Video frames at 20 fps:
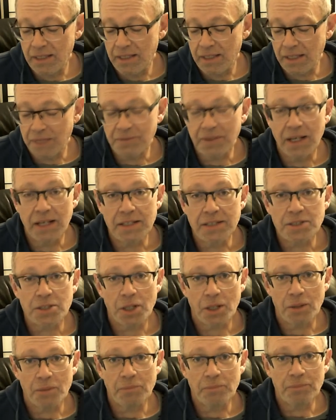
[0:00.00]
They've got
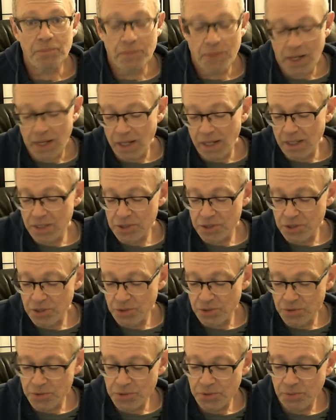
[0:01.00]
some
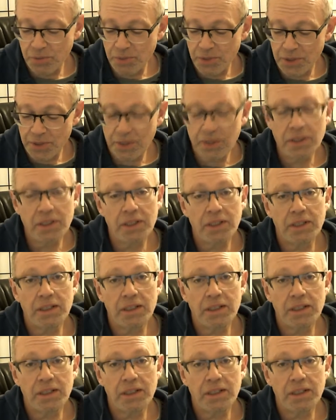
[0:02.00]
shoes with